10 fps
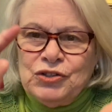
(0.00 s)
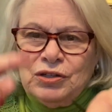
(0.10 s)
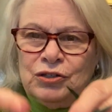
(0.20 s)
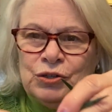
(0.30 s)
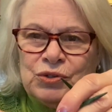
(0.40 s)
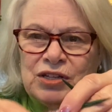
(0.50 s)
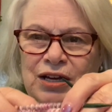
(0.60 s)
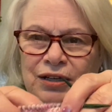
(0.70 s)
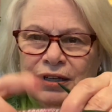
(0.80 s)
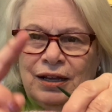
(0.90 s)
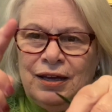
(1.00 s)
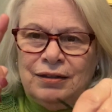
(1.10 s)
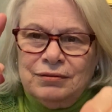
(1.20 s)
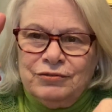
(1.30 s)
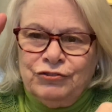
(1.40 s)
going to do stockinette
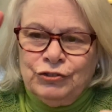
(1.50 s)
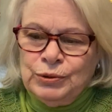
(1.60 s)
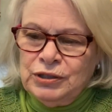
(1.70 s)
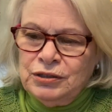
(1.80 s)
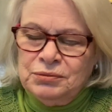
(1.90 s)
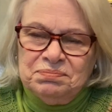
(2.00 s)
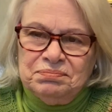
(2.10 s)
for,